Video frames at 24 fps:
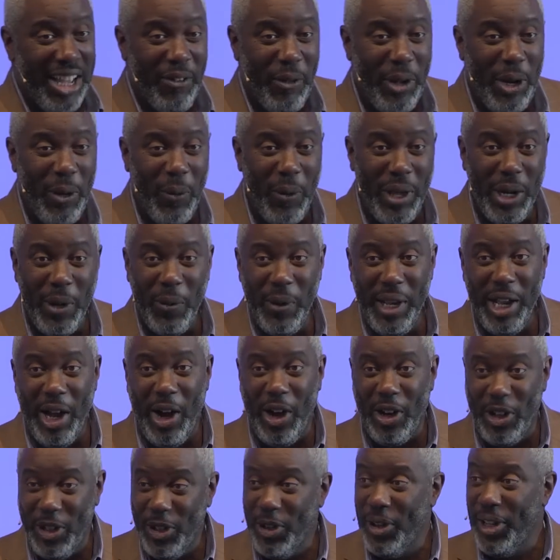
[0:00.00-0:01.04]
what, what are we
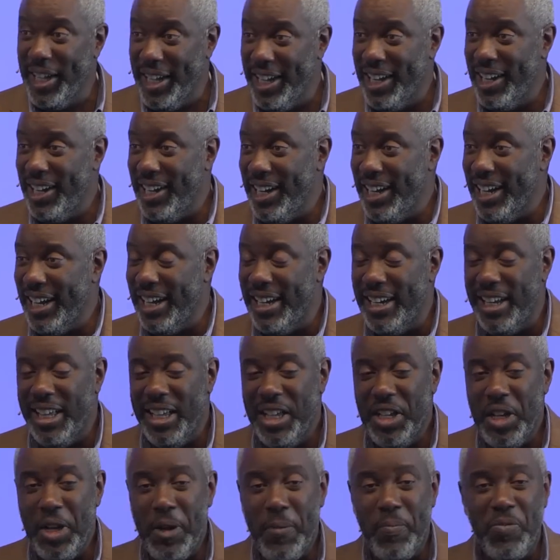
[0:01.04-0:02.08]
all doing here then?
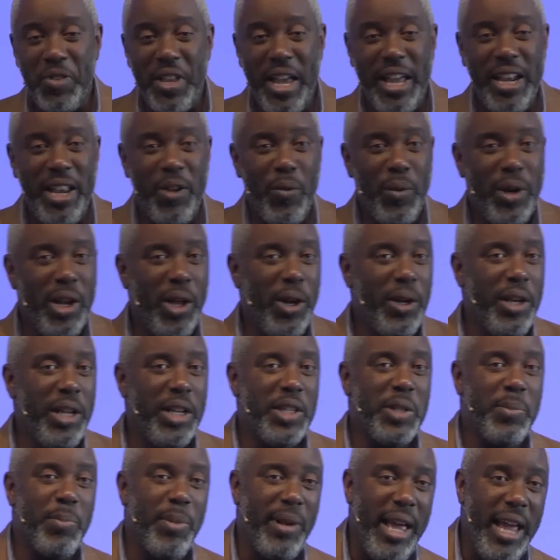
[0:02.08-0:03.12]
And he went on to
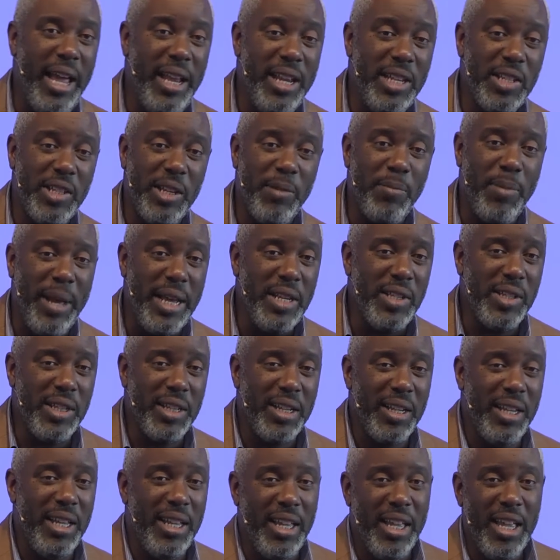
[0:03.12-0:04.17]
explain, he said,
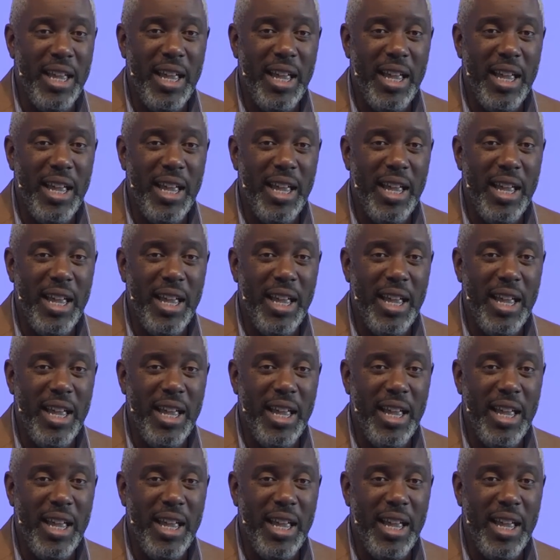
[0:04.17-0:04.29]
basically,